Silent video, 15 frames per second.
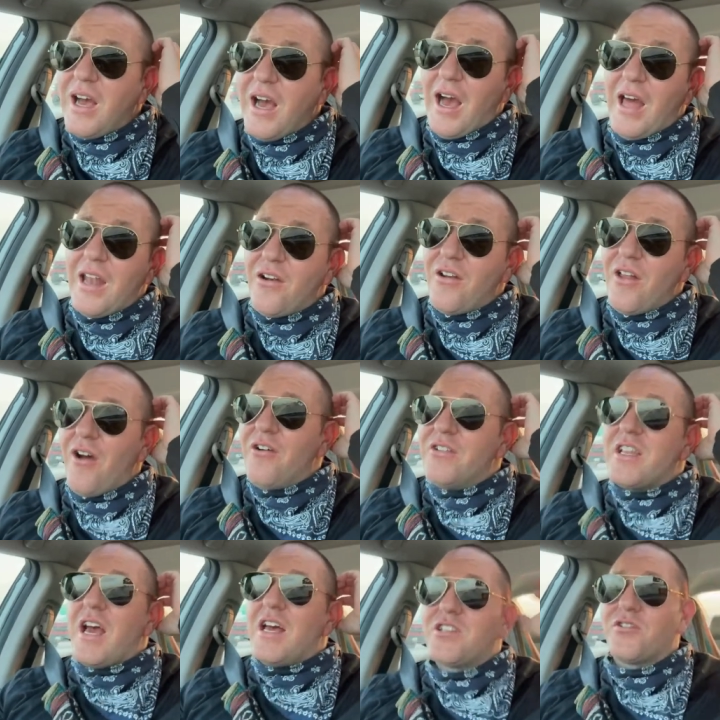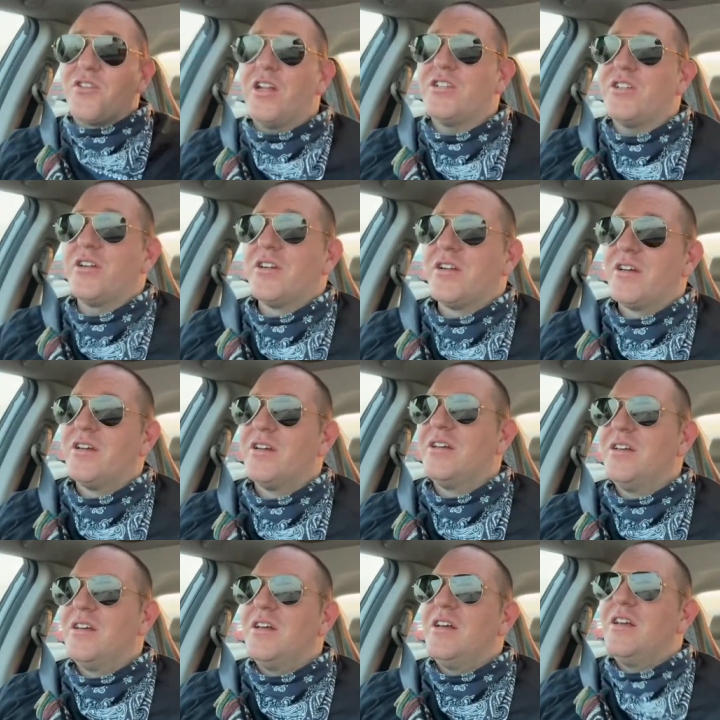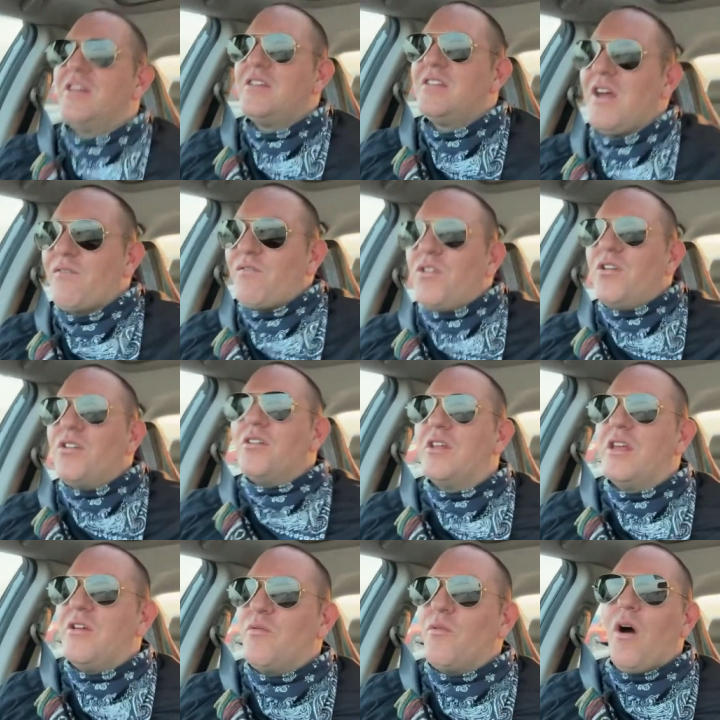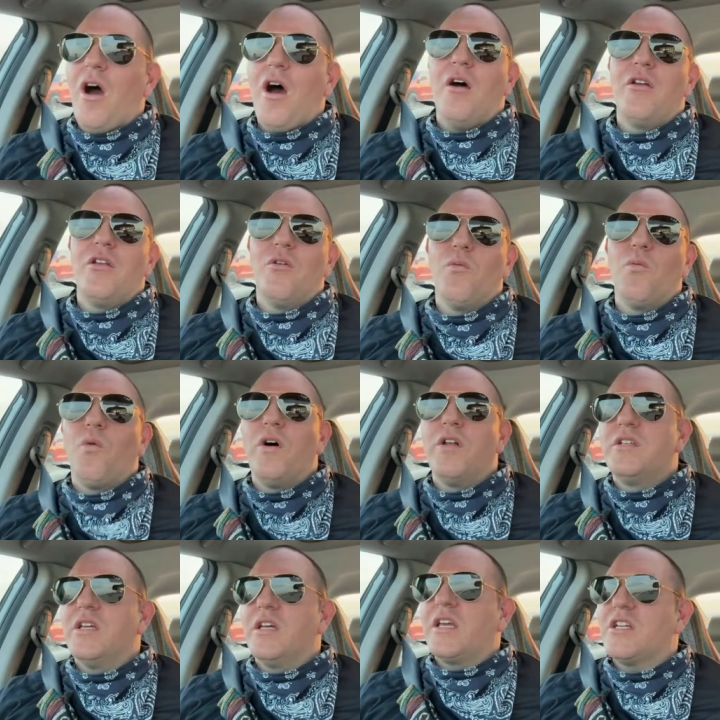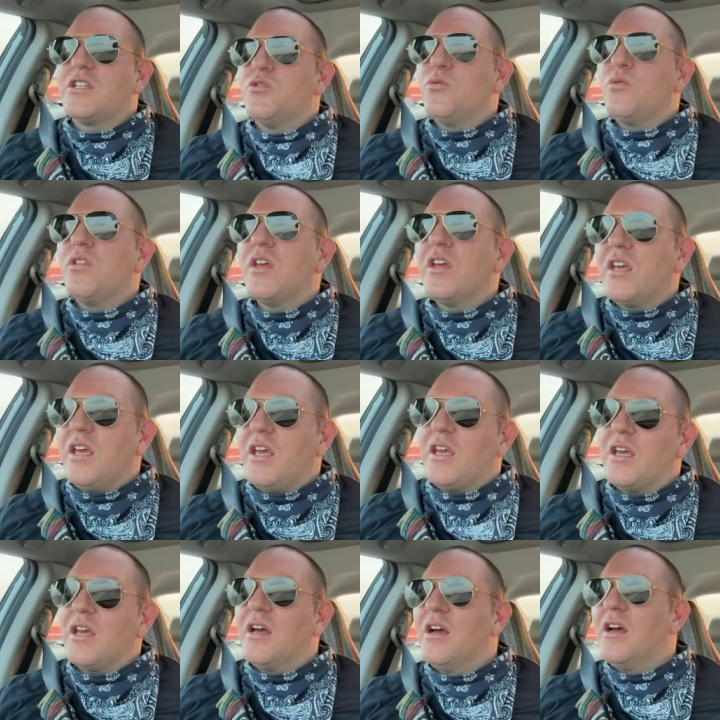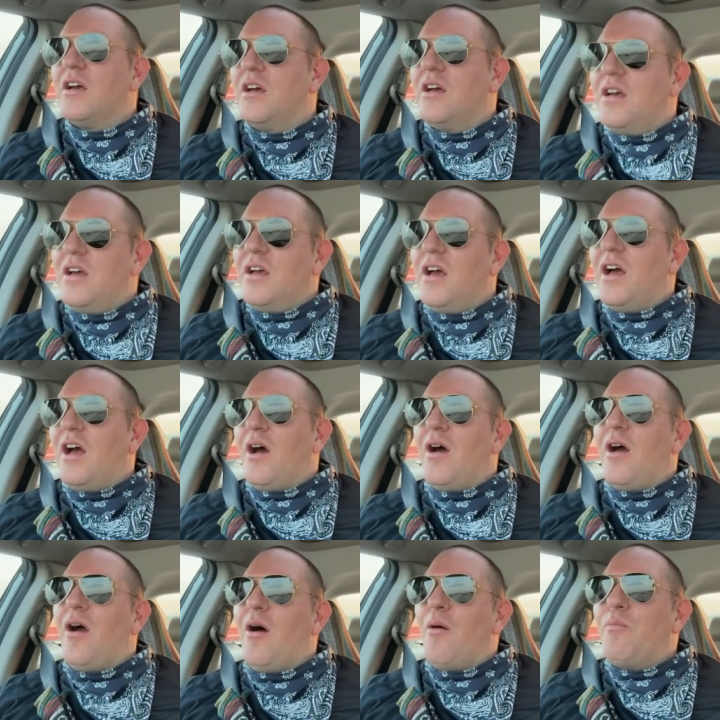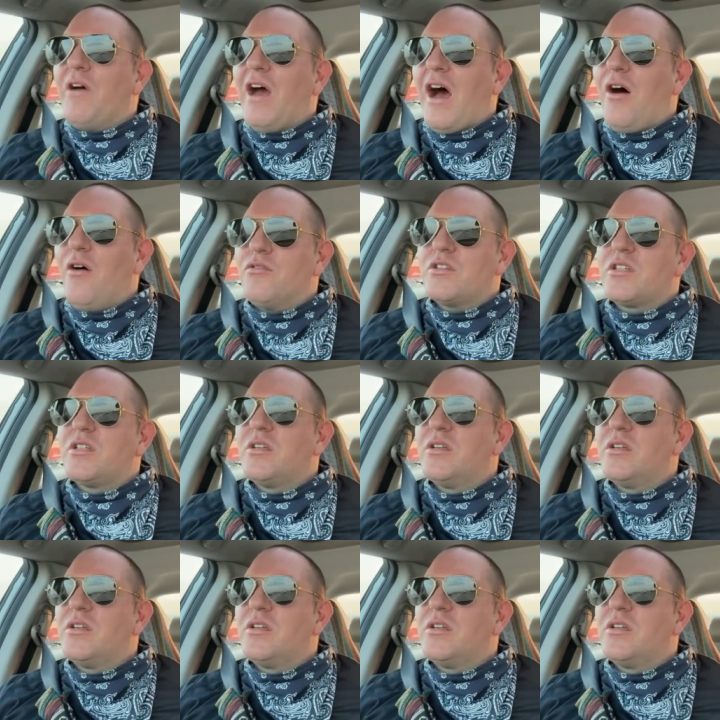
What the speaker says: I don't know. It's a head scratcher. Definitely, one to get you thinking about,